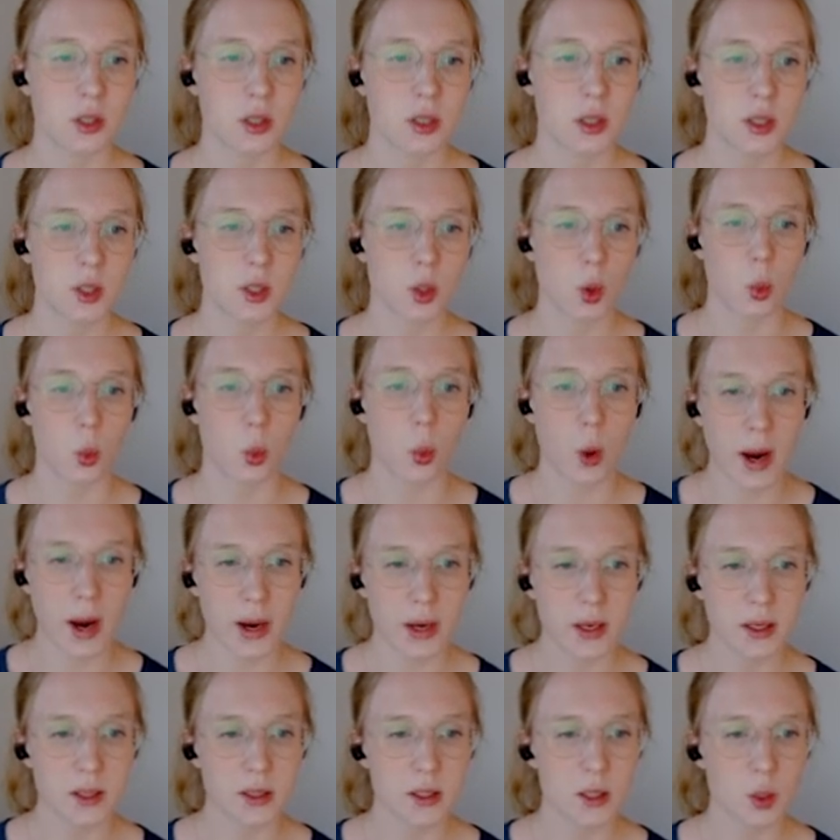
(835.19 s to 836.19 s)
So
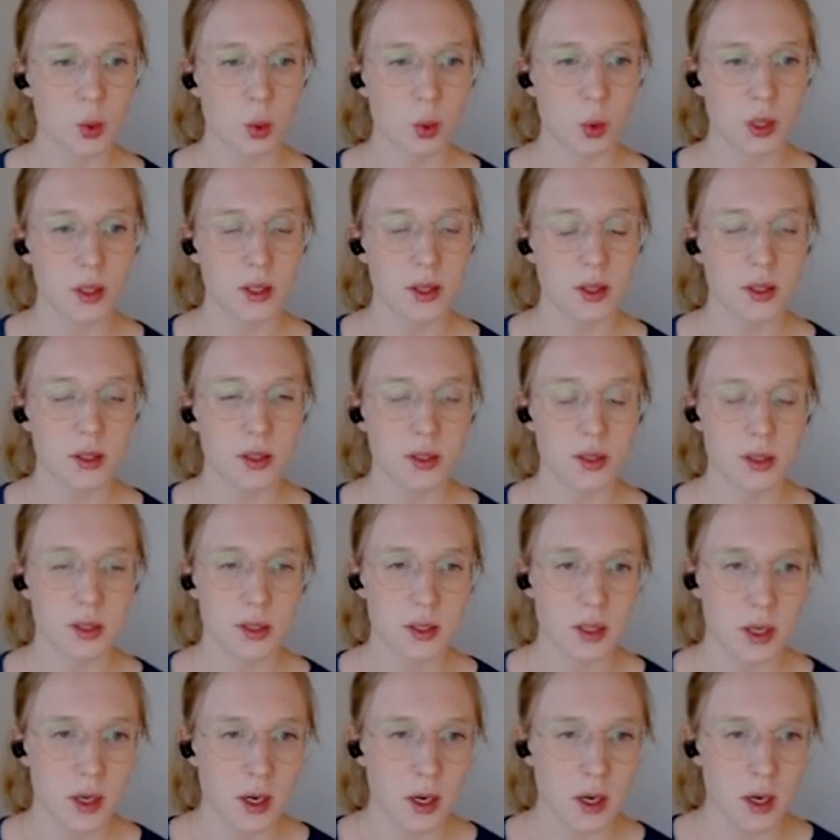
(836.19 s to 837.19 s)
why is, this
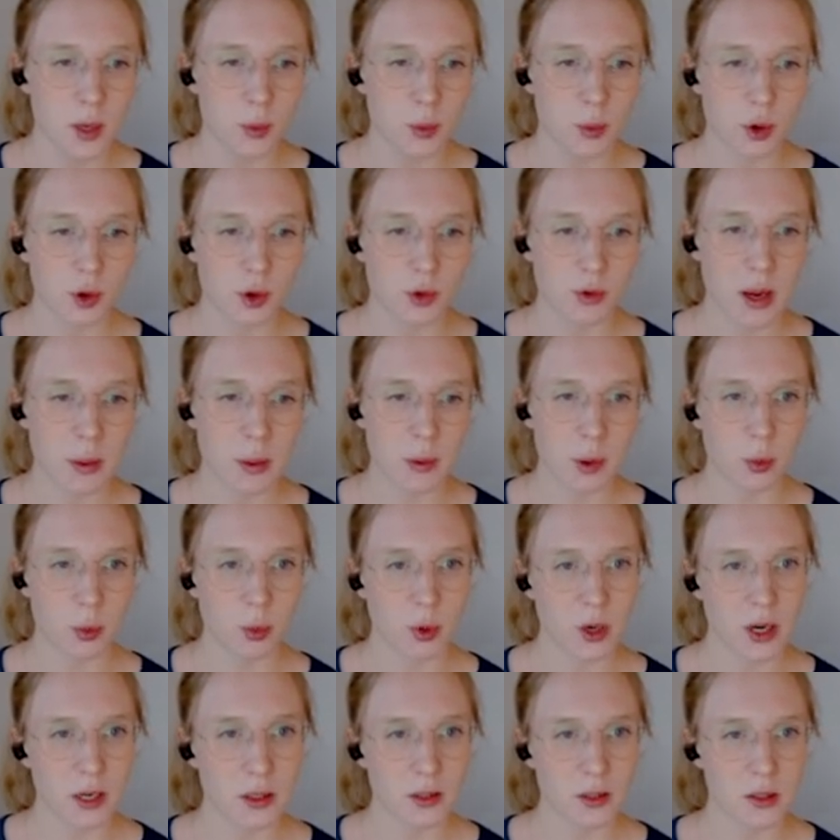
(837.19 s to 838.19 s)
programming
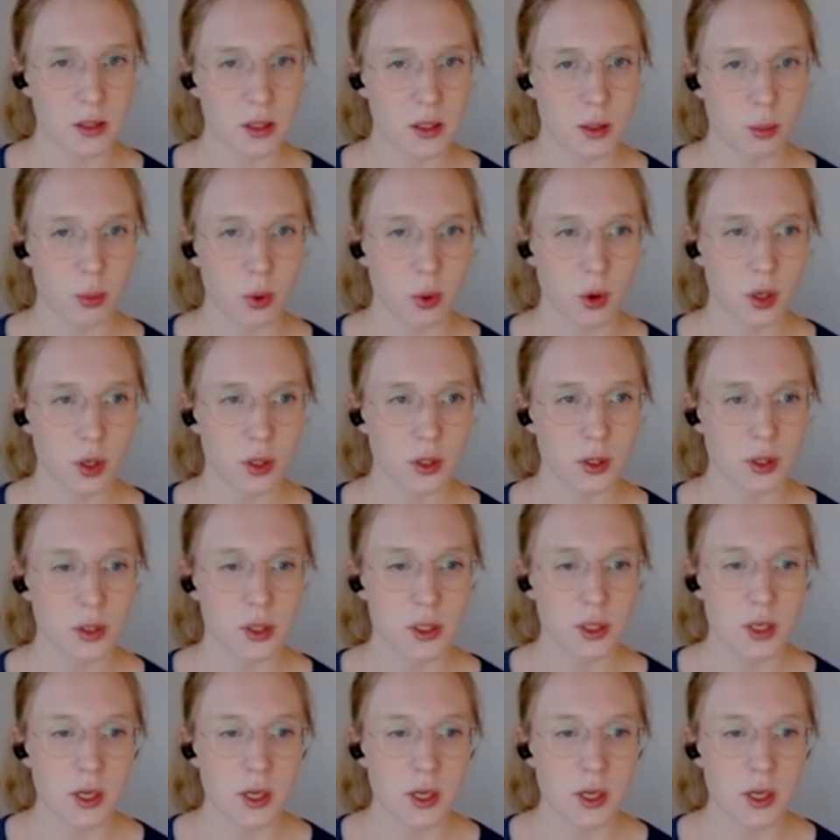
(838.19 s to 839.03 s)
practice important?